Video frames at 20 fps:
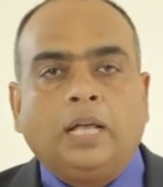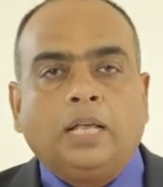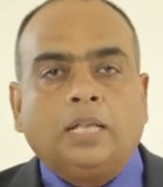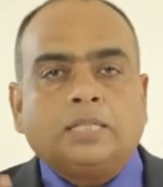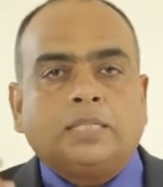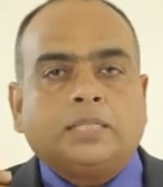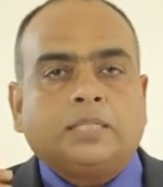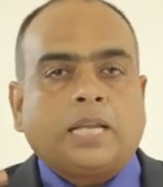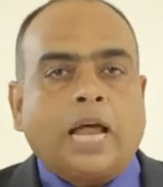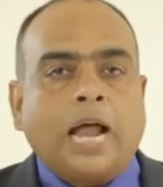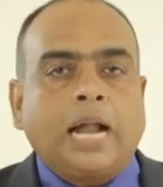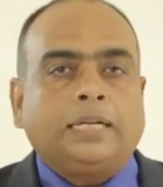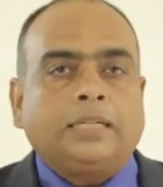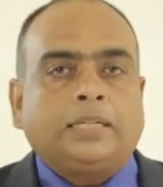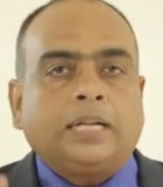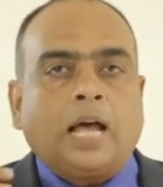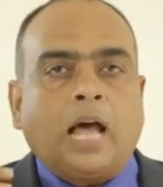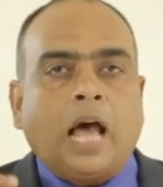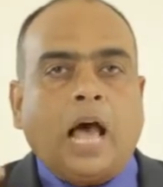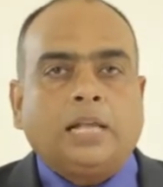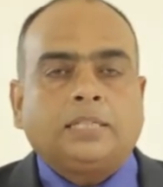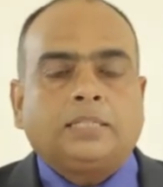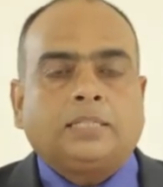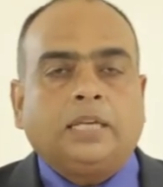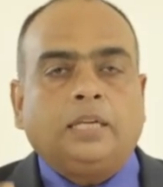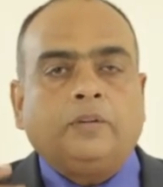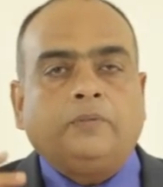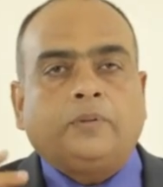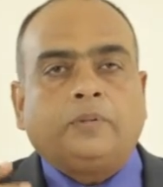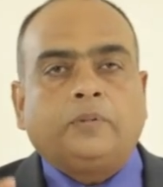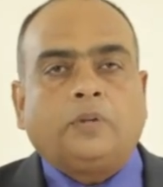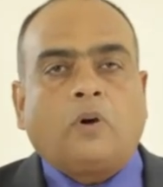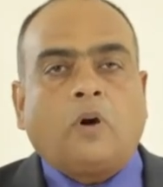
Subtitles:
Start asking for the